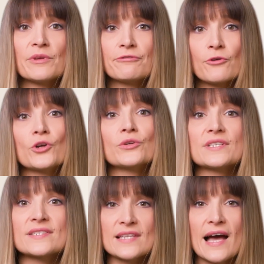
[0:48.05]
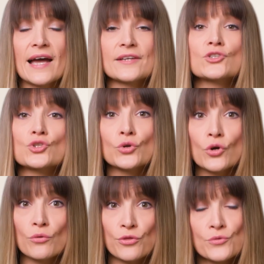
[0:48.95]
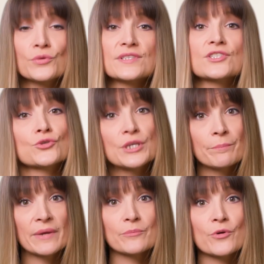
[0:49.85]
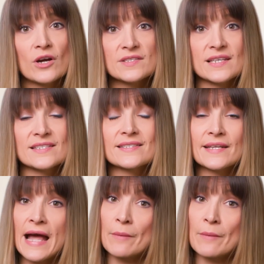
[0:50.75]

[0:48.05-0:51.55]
before you decide to go through this treatment process that